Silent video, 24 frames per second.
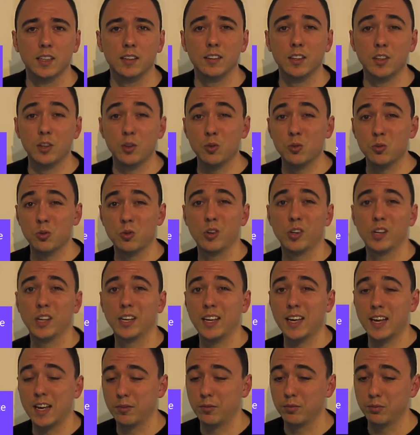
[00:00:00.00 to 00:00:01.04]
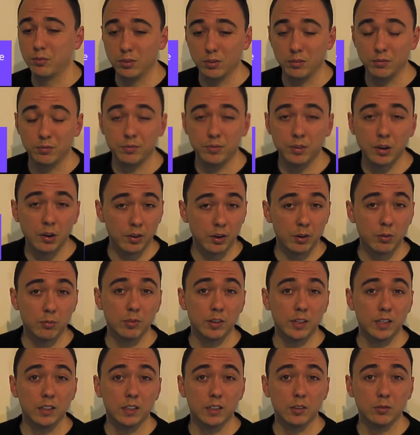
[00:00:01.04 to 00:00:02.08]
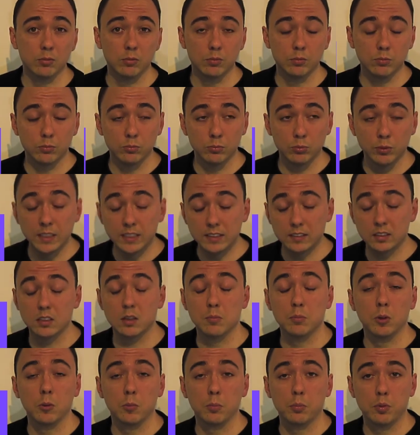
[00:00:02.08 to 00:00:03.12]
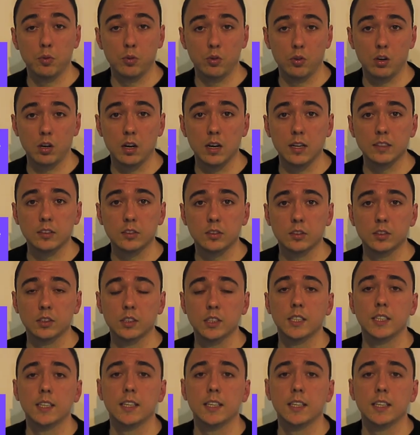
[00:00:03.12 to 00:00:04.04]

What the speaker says: that you're going to get for a very reasonable price